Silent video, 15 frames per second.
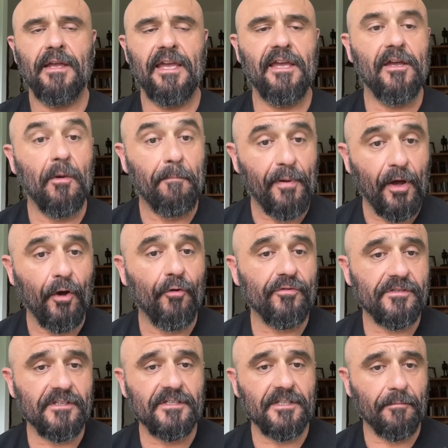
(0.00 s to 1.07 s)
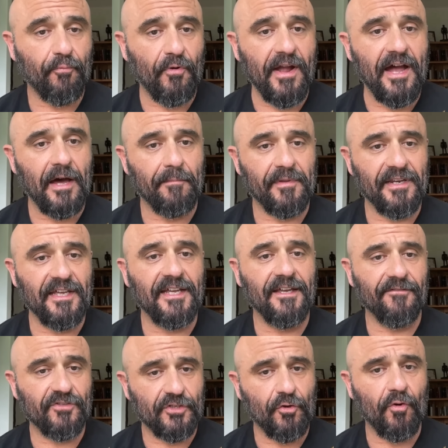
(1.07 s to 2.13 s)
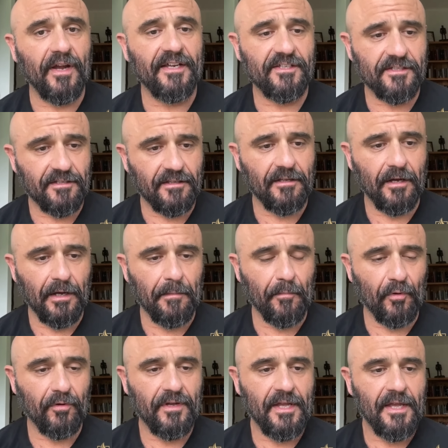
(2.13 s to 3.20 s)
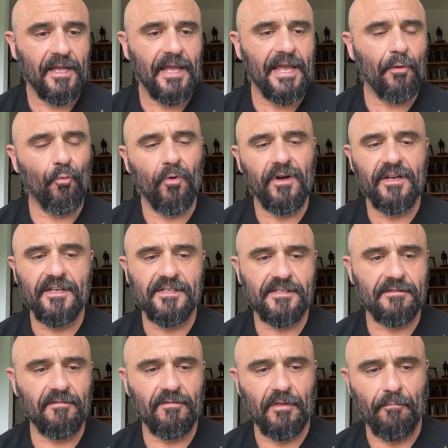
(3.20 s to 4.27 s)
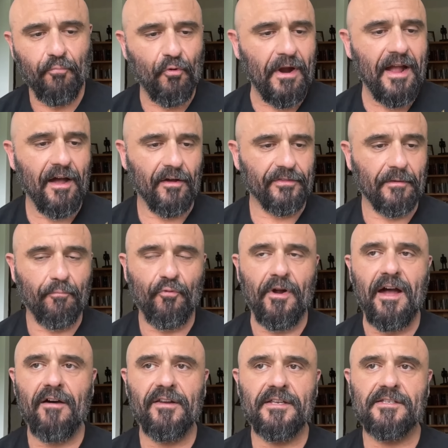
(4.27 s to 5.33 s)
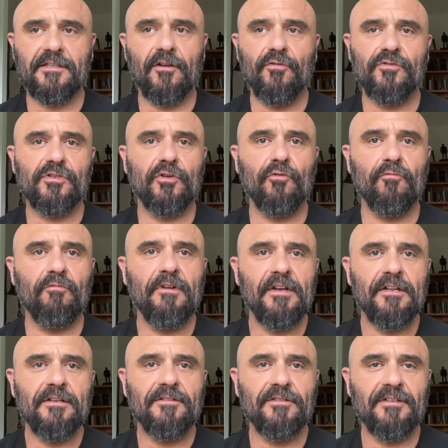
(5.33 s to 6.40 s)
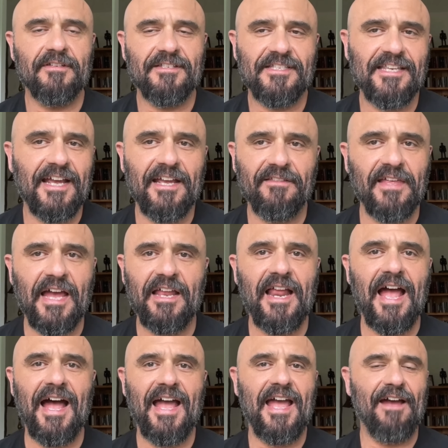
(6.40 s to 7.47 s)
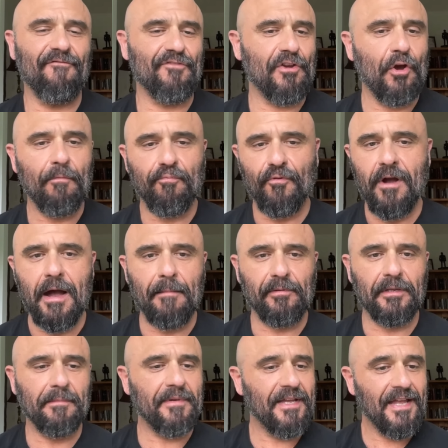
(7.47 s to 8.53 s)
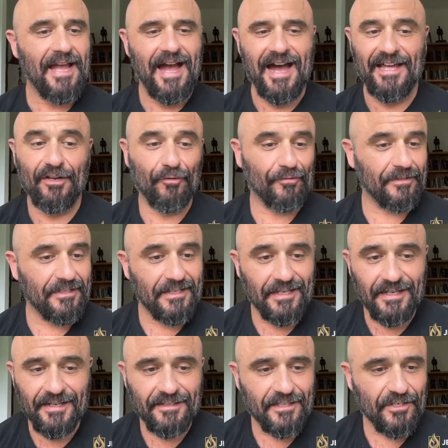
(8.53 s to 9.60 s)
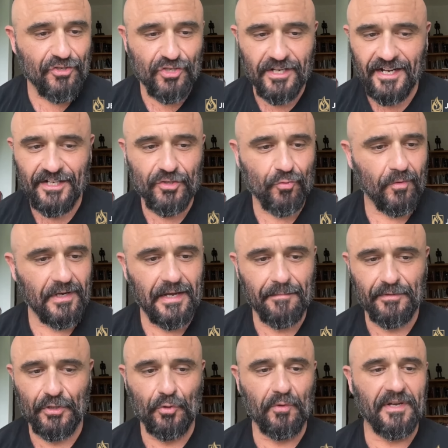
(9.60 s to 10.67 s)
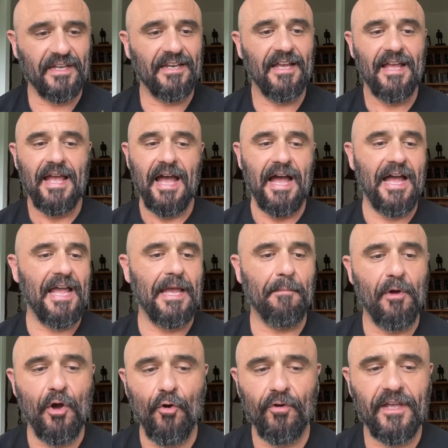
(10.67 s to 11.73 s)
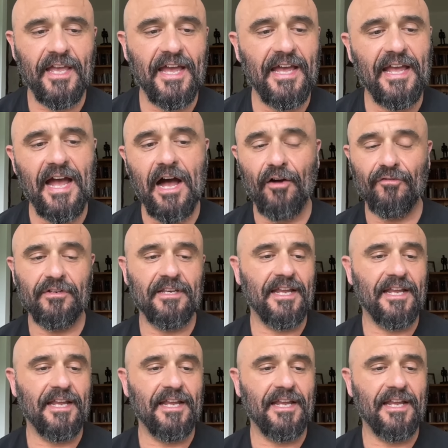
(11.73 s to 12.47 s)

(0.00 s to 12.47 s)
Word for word: he opposes the proud, but he gives grace to the humble. And what is the proud? The proud is those who say that I have no problem. I don't need to change what I'm doing. I am okay. I'll